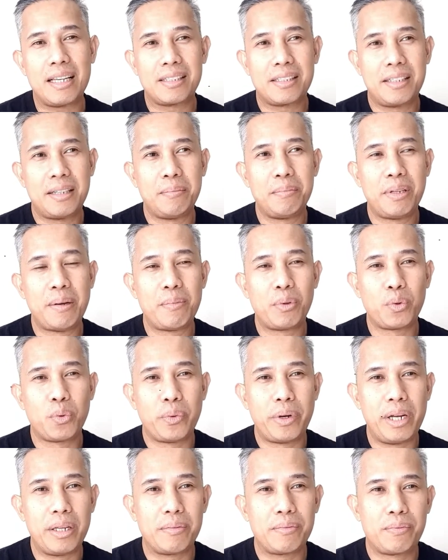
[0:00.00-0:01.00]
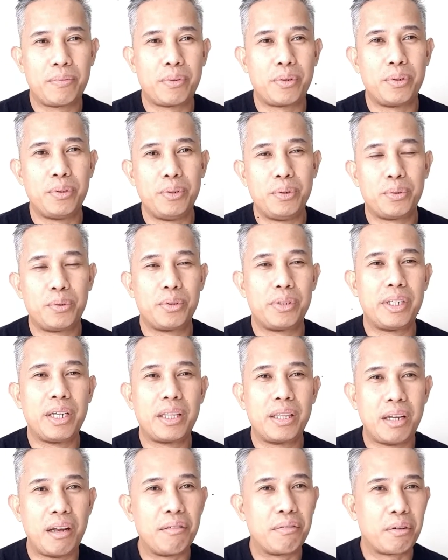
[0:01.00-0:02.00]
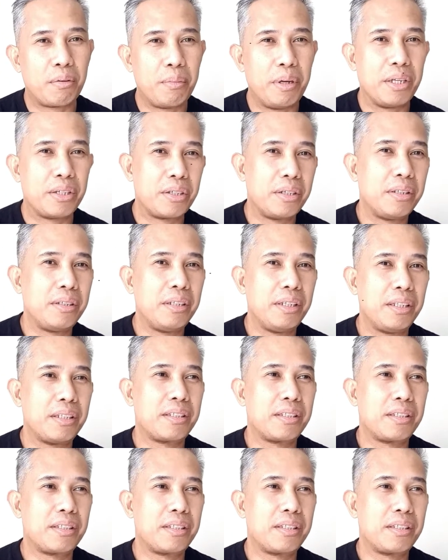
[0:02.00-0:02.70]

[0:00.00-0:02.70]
asking them to wait for you to get the information,